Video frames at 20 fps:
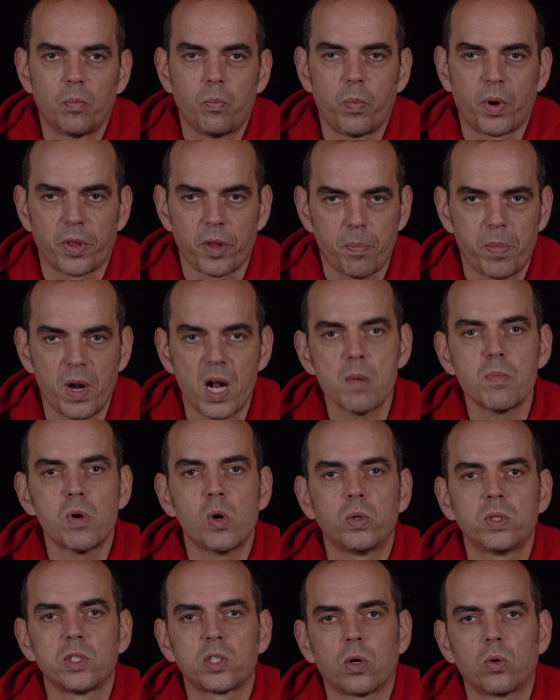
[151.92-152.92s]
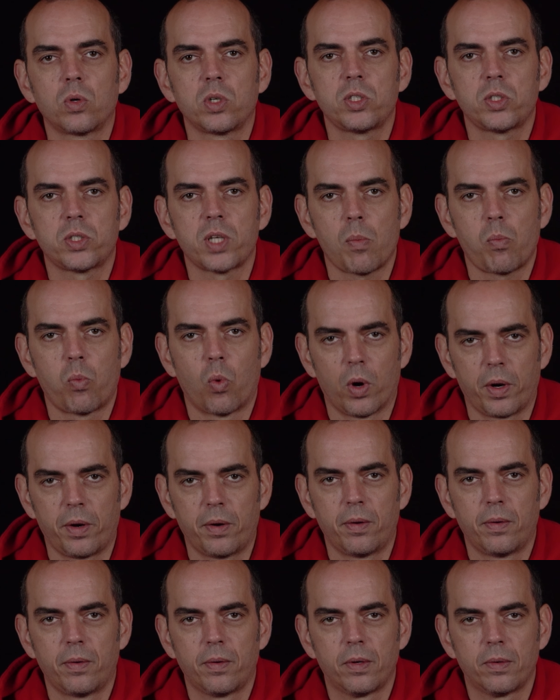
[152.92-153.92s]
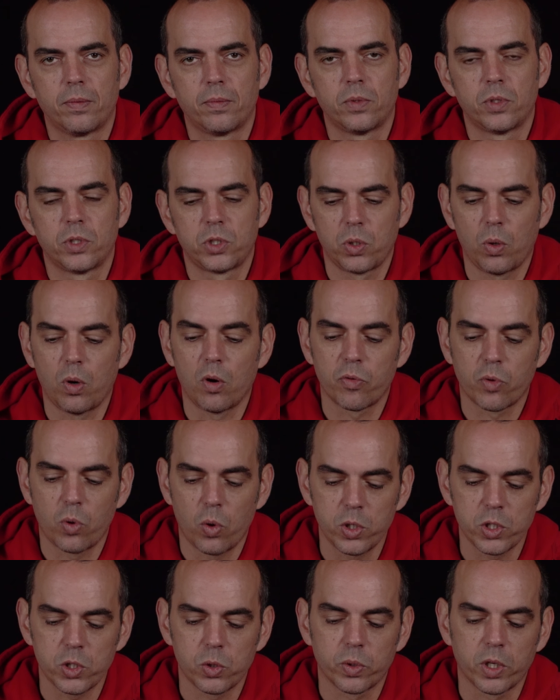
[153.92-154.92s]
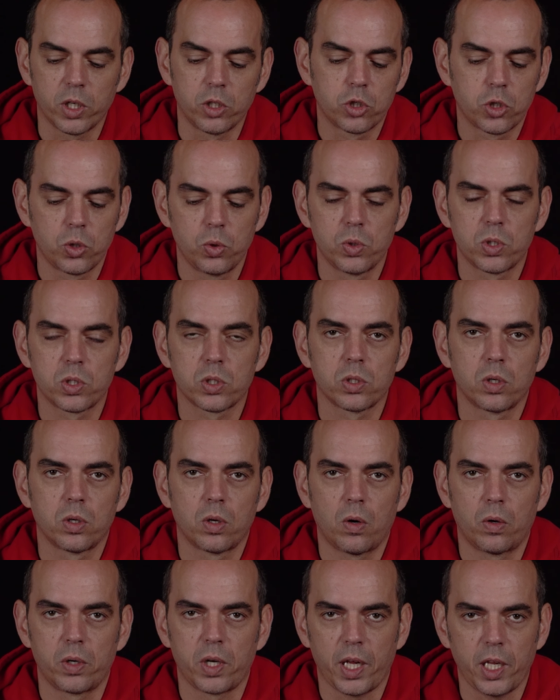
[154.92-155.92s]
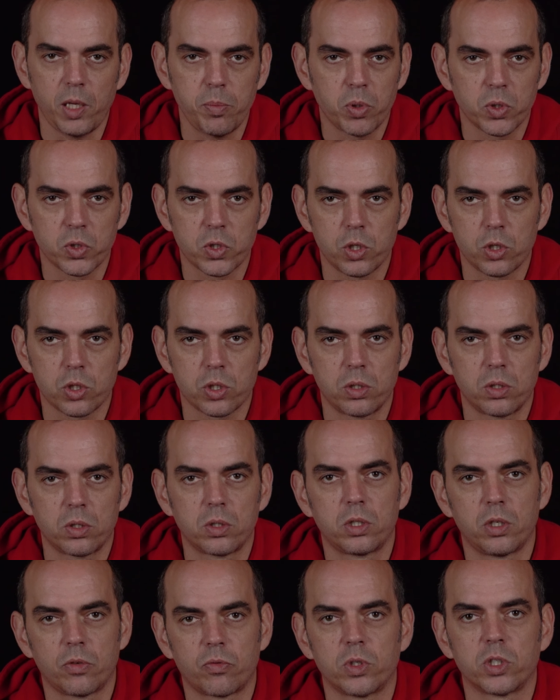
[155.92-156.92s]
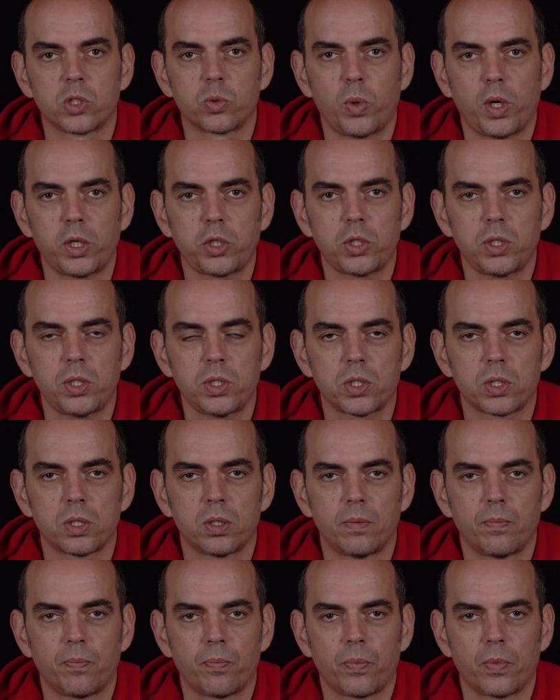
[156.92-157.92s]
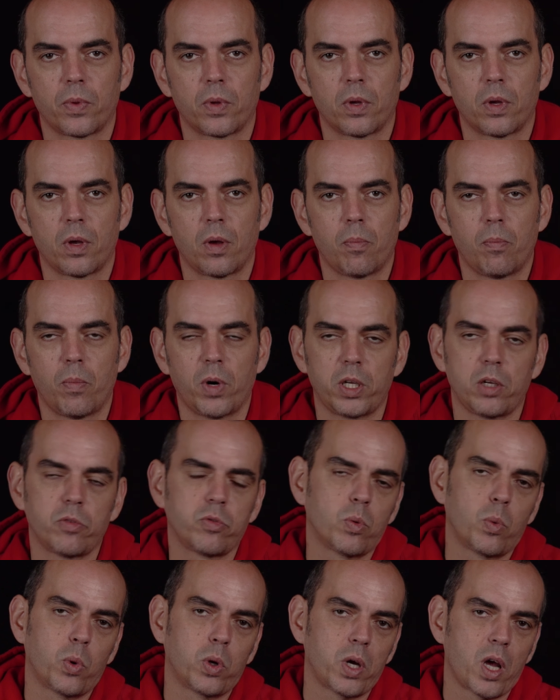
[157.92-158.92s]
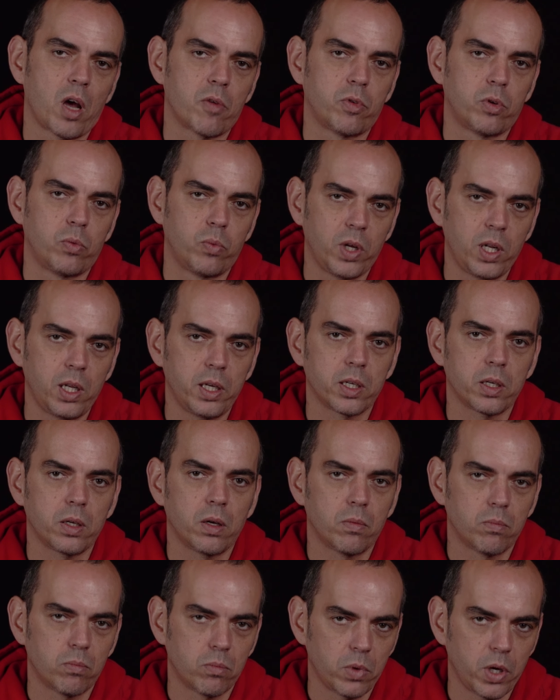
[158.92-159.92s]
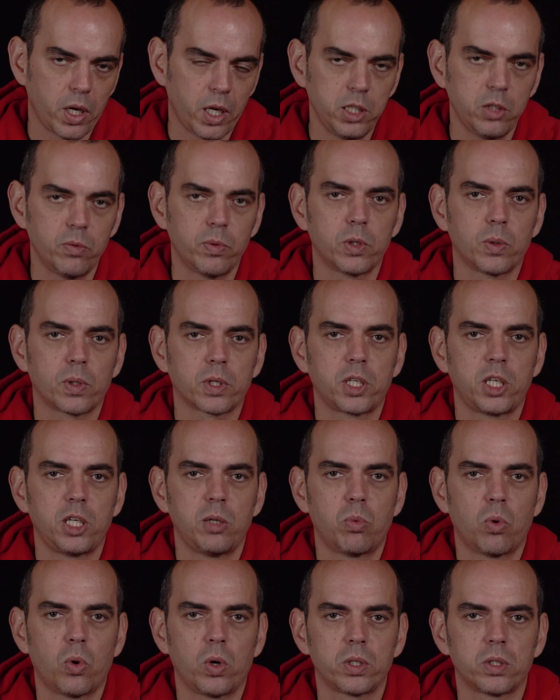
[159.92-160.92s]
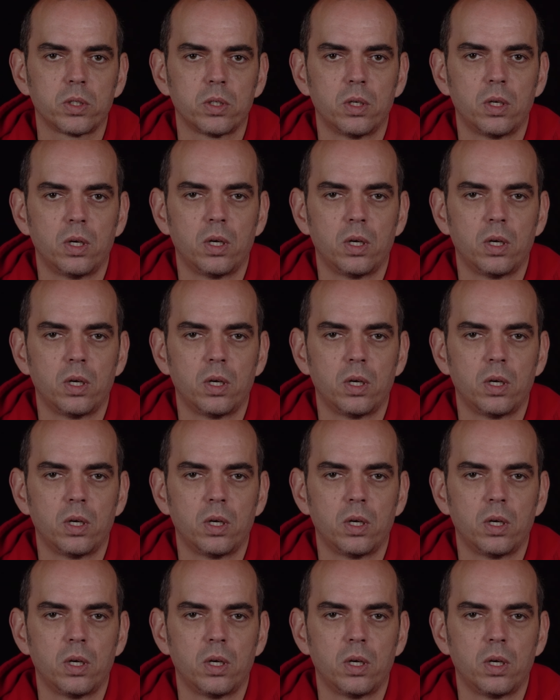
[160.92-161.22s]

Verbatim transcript: But the bare bone is only step one. So of course you can choose on any position different switches, but if you want to have a really individual keyboard,